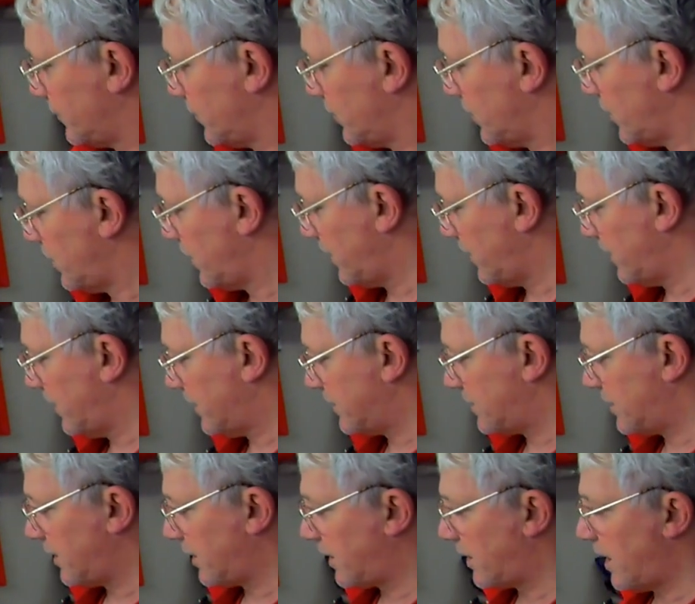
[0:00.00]
Right, that's
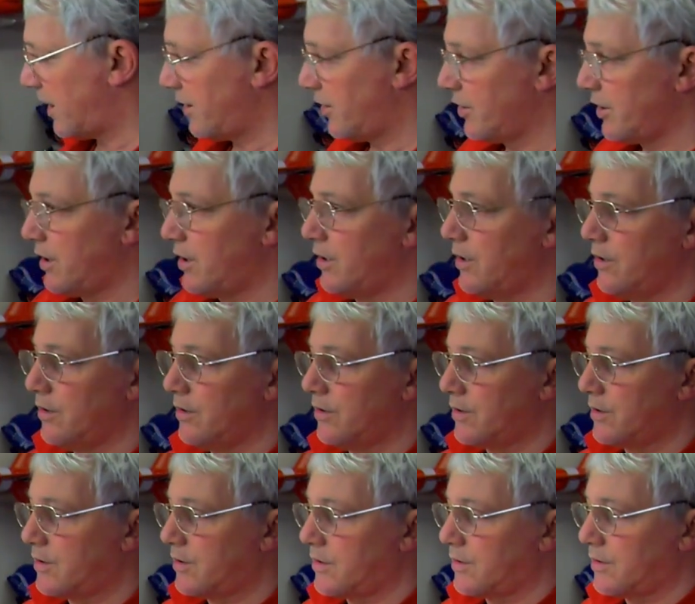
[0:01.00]
the gun I
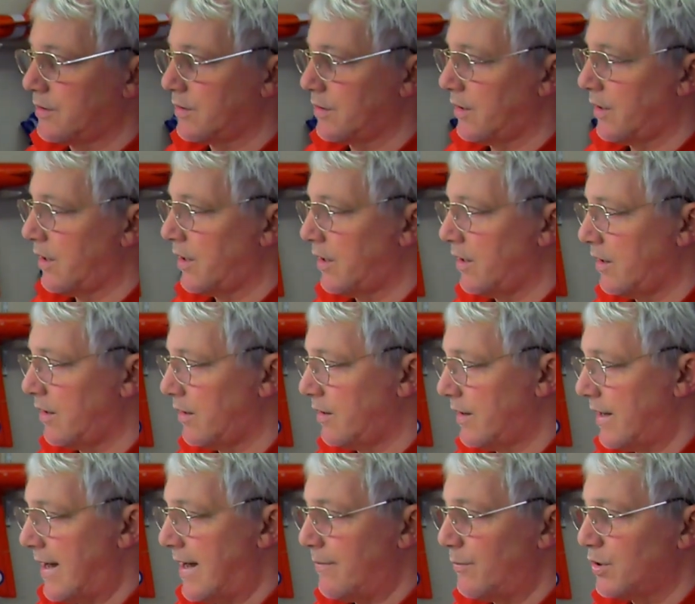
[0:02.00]
use.
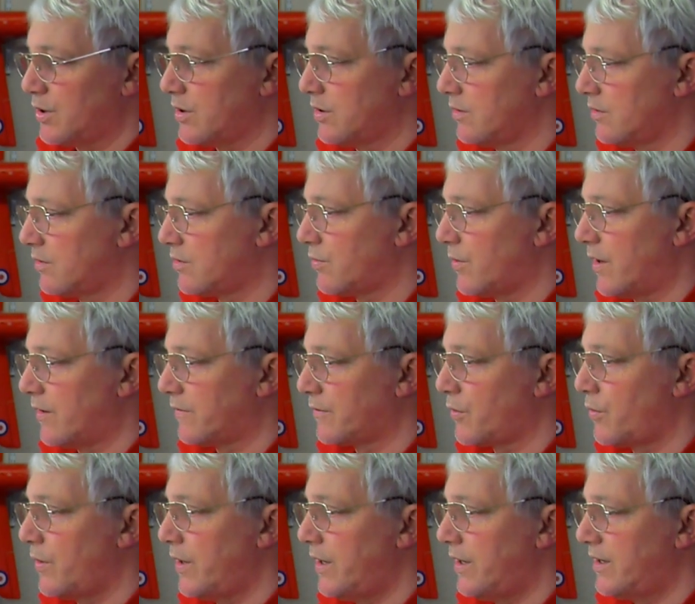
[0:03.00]
Amazon, 12
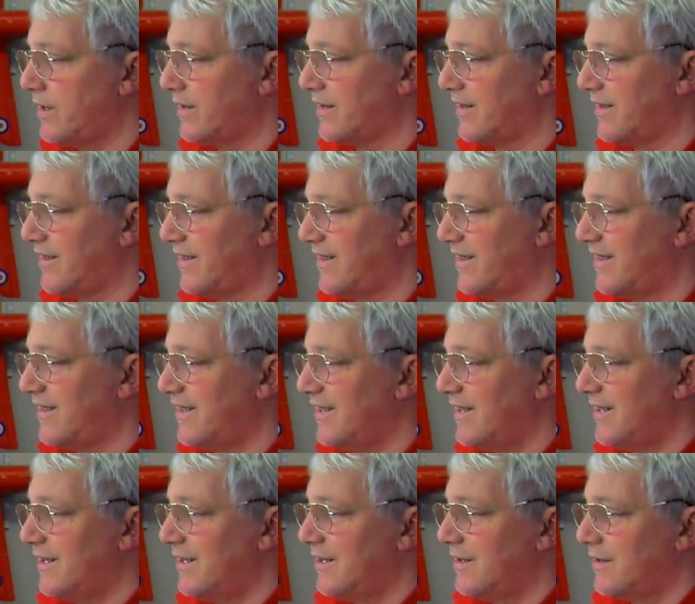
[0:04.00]
quid.
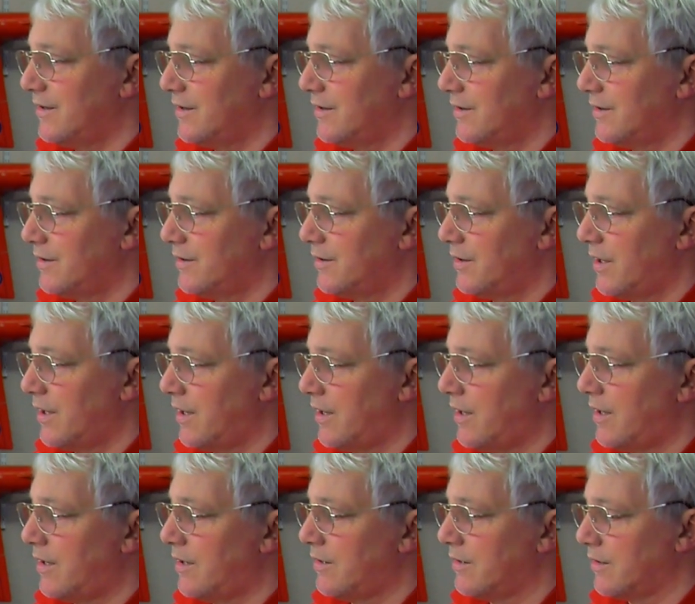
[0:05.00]

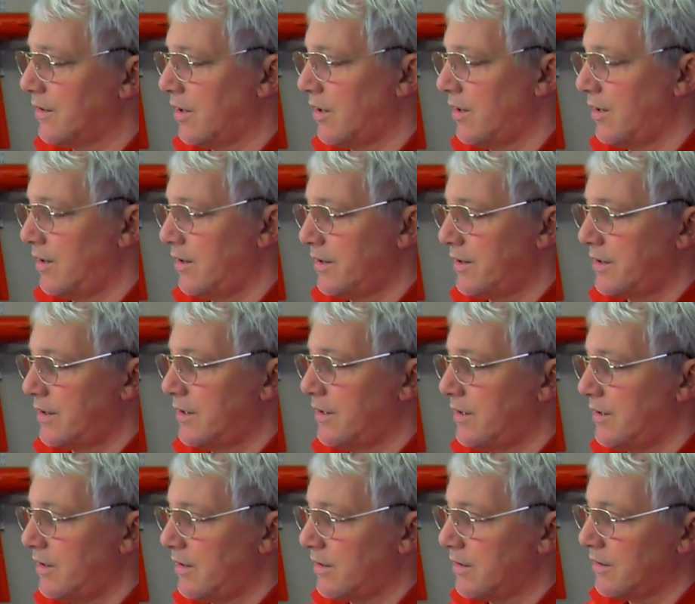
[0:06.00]
I like
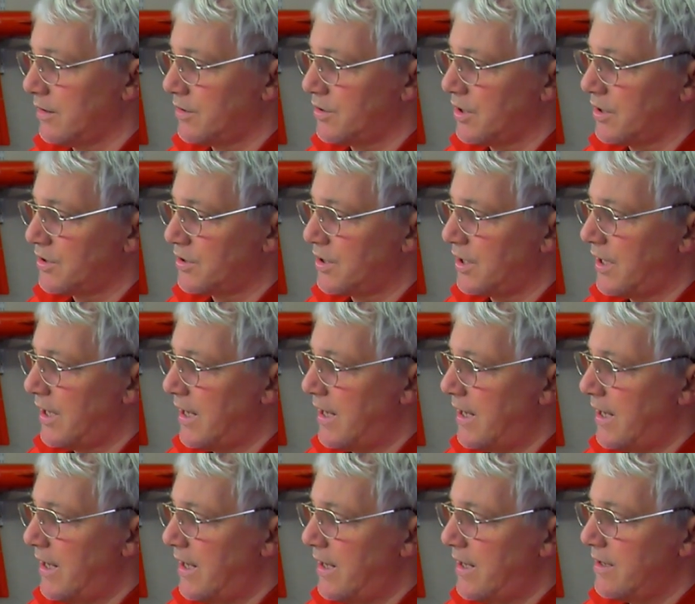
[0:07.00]
it. You can adjust the
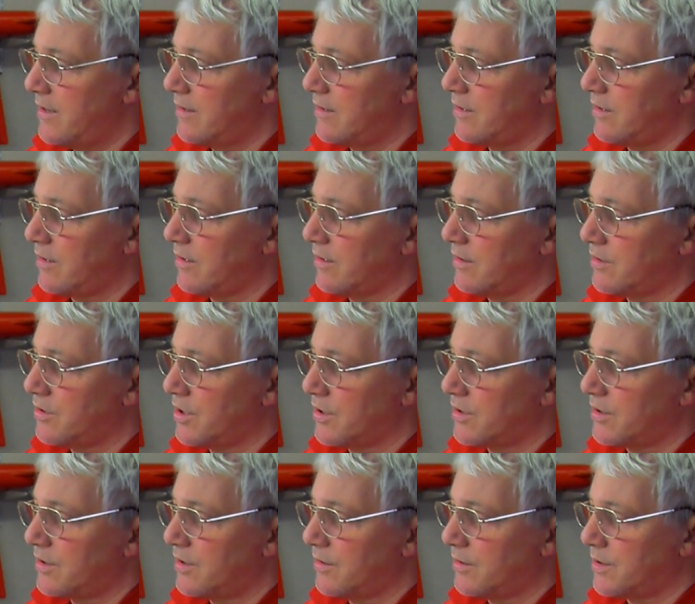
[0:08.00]
air, you can
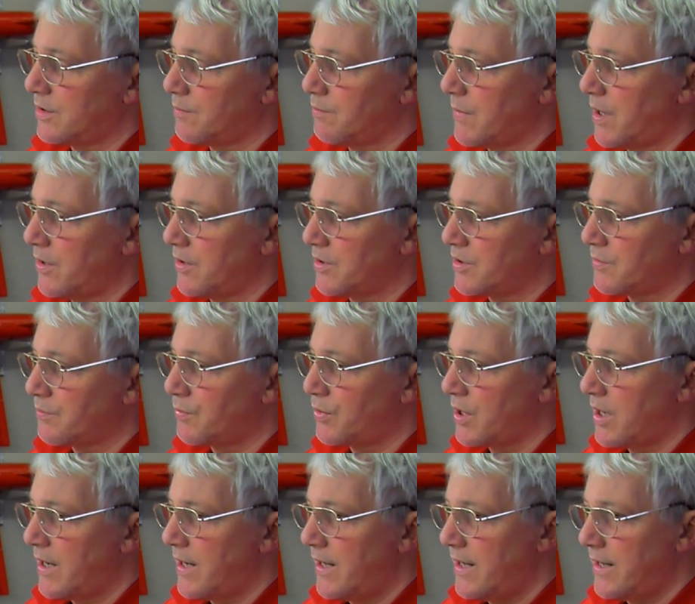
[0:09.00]
adjust the amount of
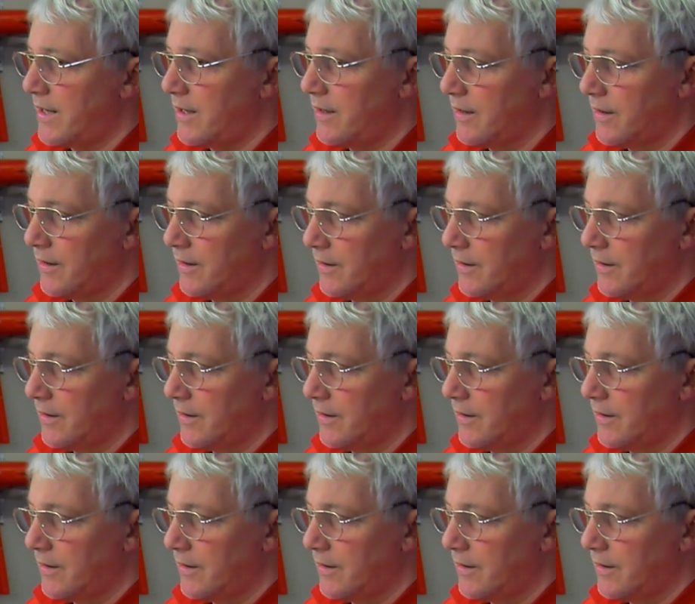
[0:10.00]
spray,